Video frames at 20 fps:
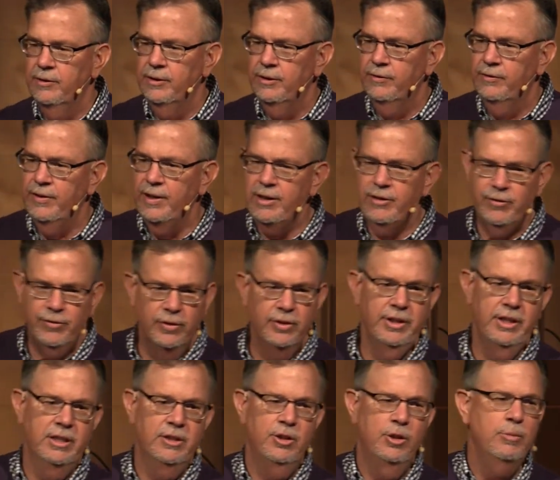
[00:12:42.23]

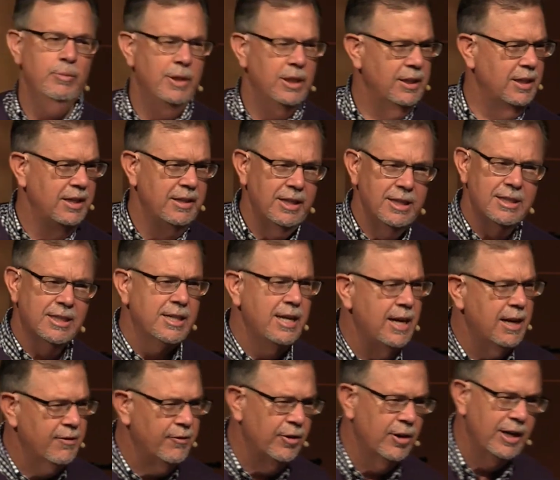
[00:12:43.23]
Faithfulness, humility, it's
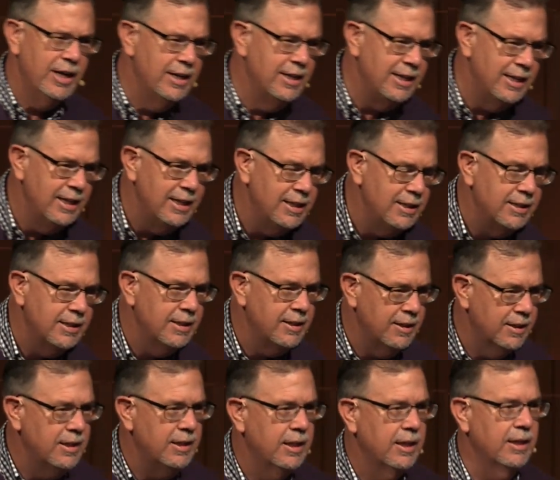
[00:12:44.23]
never an easy
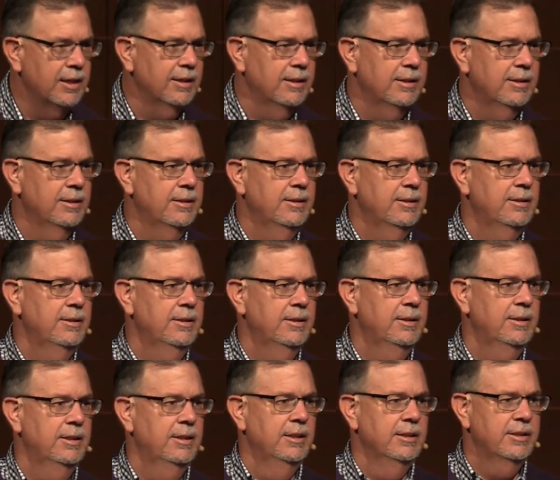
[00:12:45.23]
thing
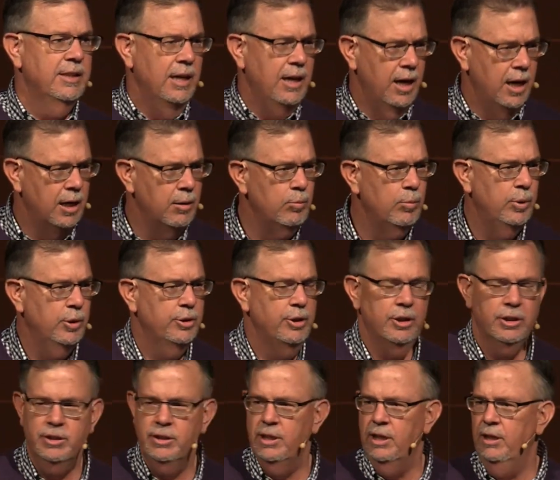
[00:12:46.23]
to humble
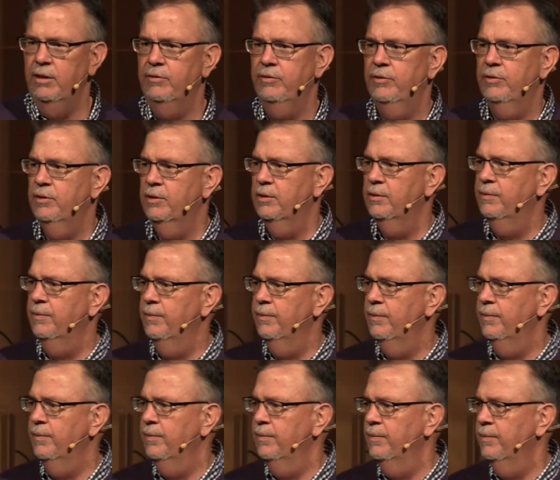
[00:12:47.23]
yourself.
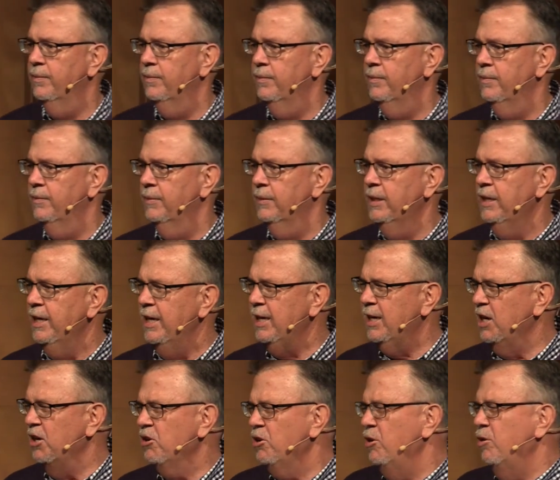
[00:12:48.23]
It
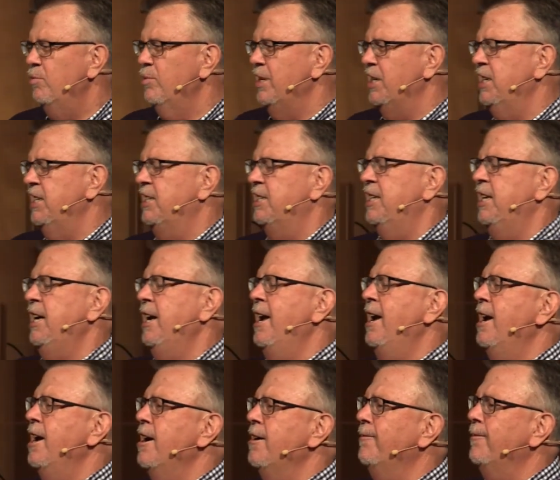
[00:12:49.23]
can go against
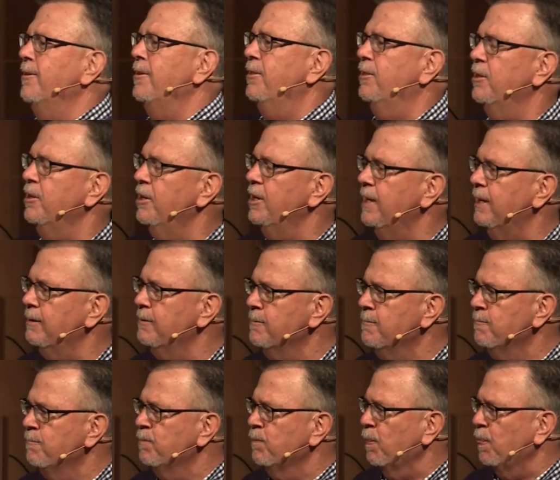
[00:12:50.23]
everything
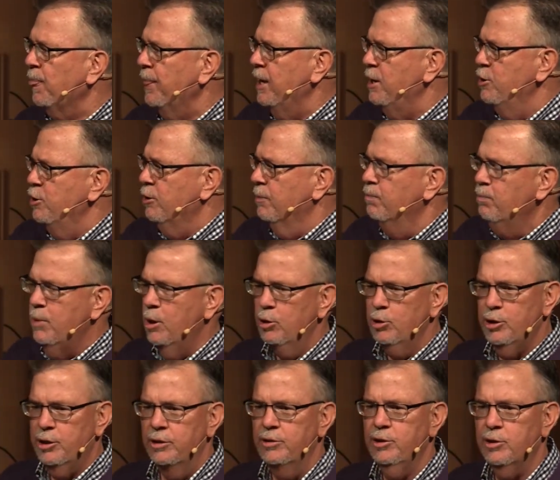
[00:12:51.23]
that your
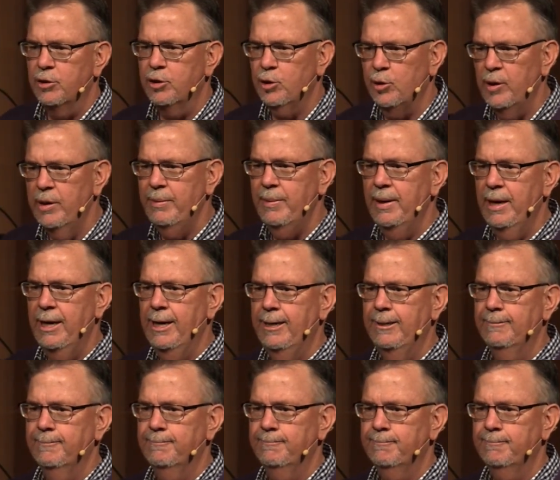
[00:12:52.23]
emotions are screaming out.